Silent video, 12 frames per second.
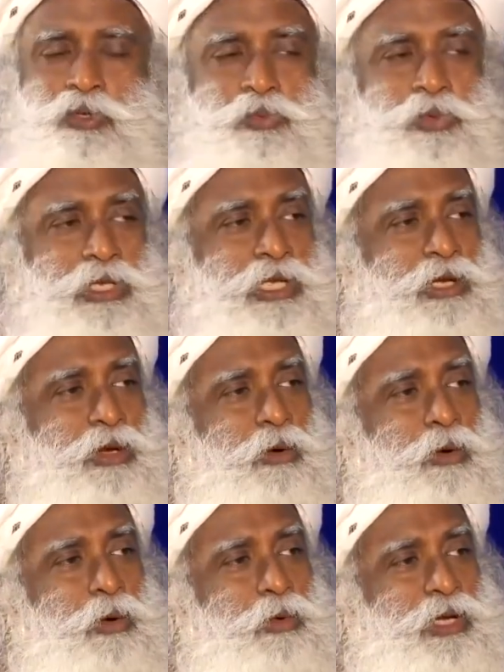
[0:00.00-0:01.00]
So we're a little
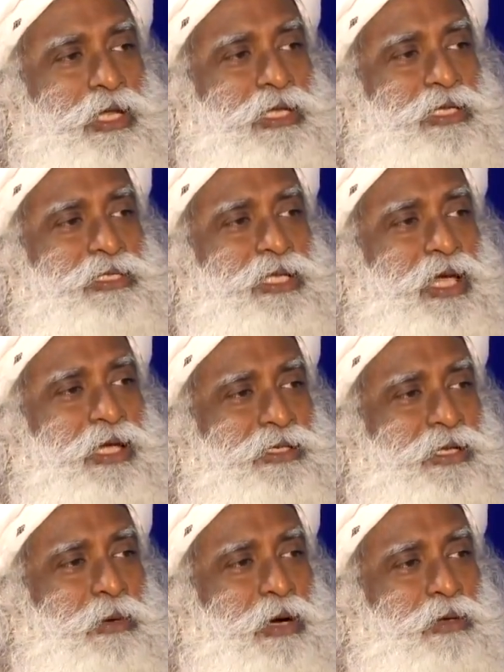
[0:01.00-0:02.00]

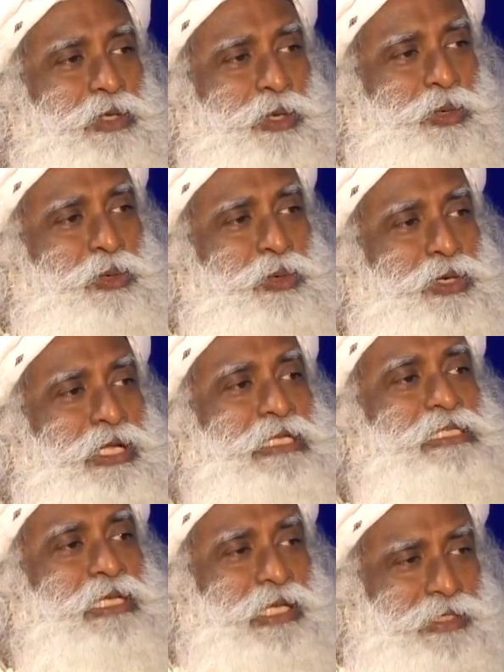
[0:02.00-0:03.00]
overexcited about our own
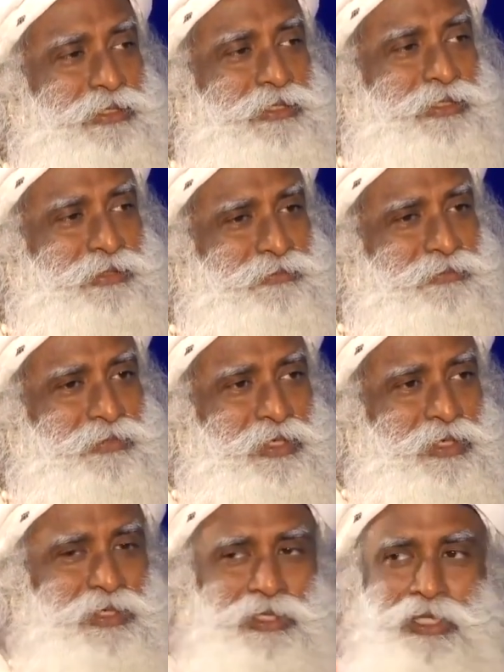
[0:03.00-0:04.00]
intellect
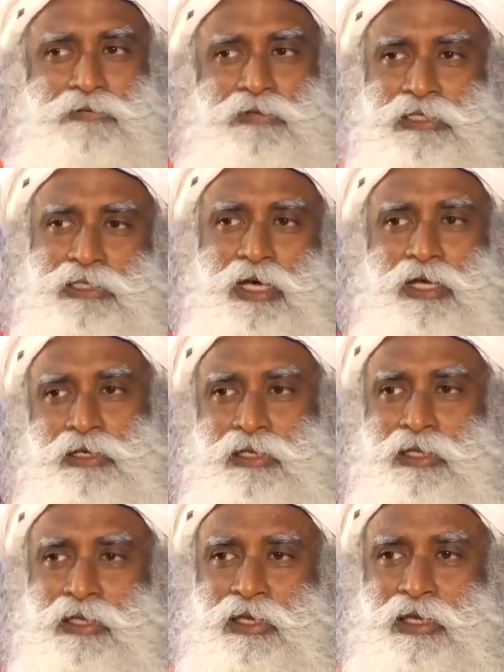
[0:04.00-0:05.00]
that we started
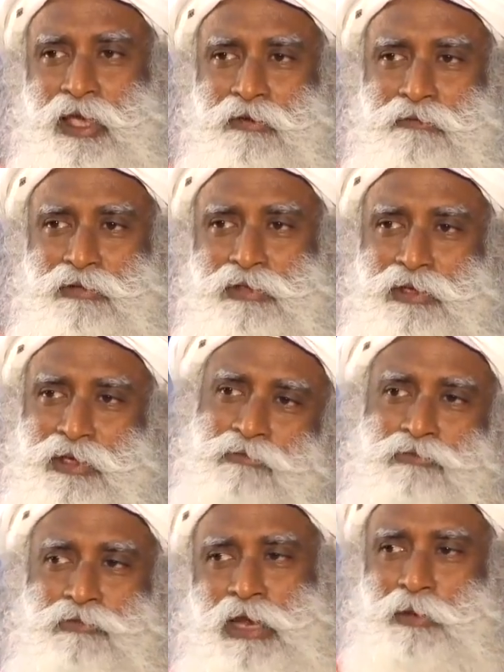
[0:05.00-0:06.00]
thinking everything
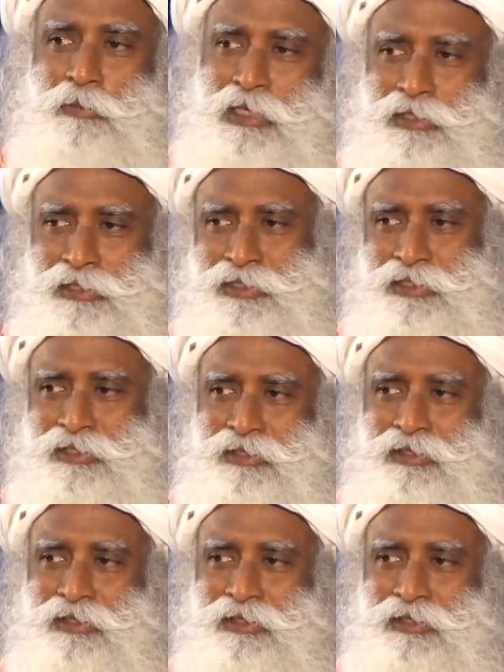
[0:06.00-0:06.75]
in fragments.